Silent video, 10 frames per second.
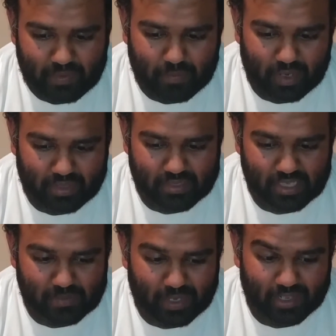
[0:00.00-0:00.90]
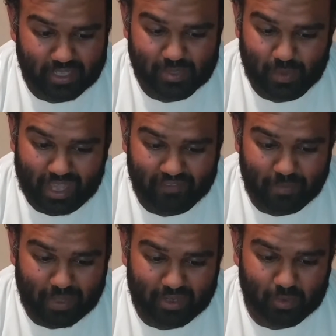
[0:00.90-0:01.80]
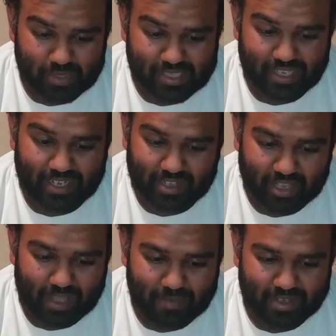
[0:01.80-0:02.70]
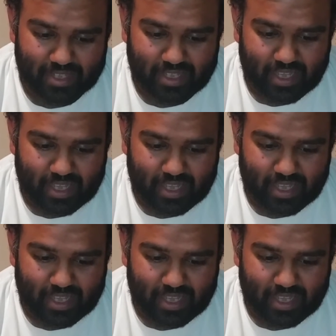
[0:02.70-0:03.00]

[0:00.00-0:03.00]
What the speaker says: parentheses, but at least we have a better cuisine and climate.